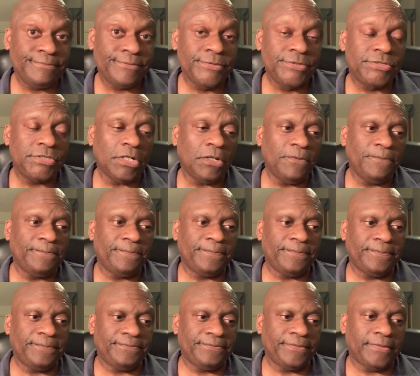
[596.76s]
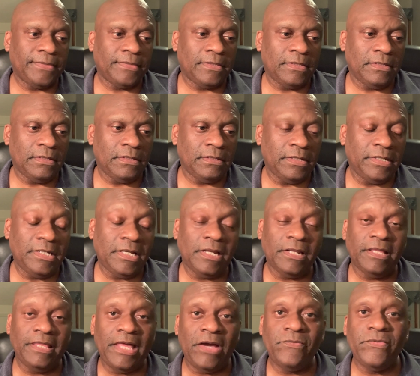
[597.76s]
So, and not
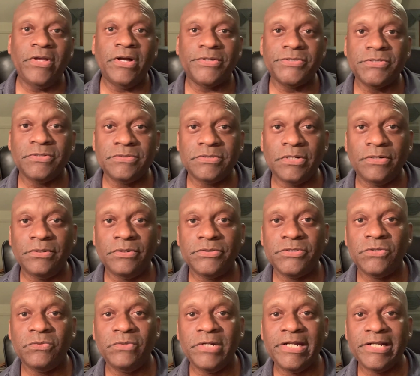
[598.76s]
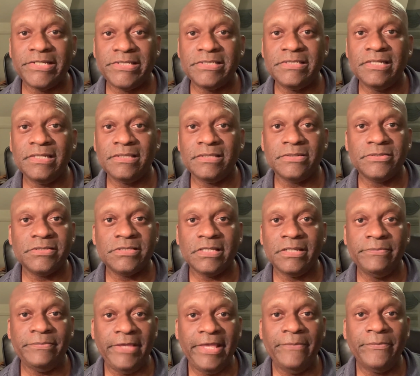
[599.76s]
only that, we also don't know to what extent those
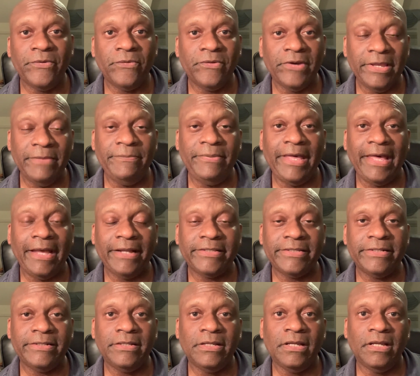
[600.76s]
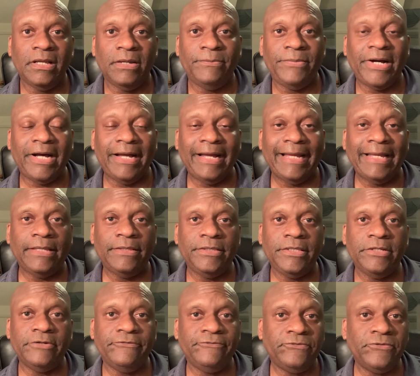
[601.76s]
same people were impacted by
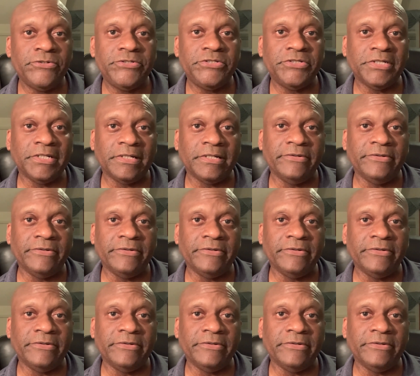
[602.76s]
the unfortunate